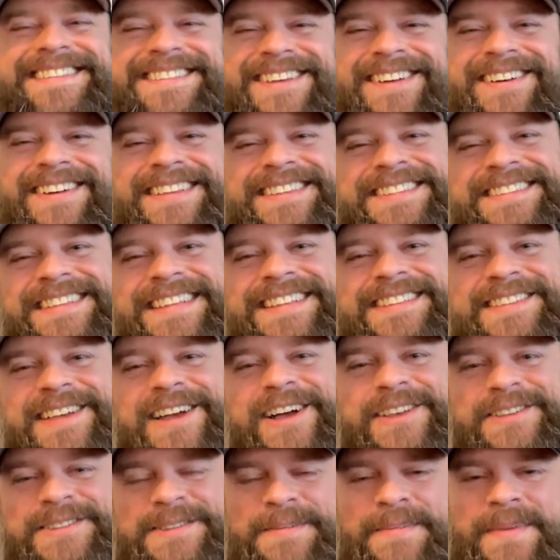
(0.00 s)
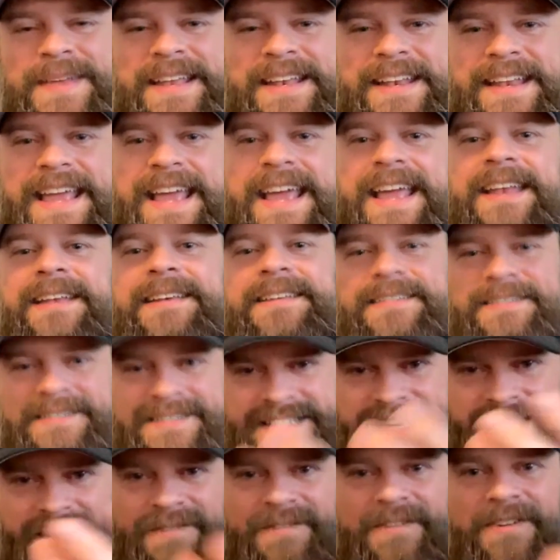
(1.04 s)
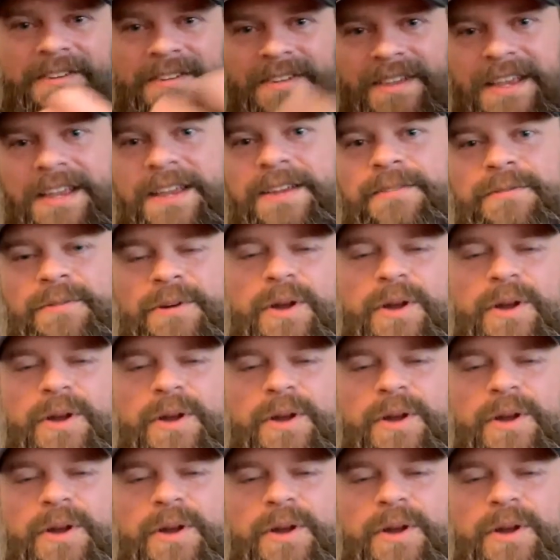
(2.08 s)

So it's awesome, and definitely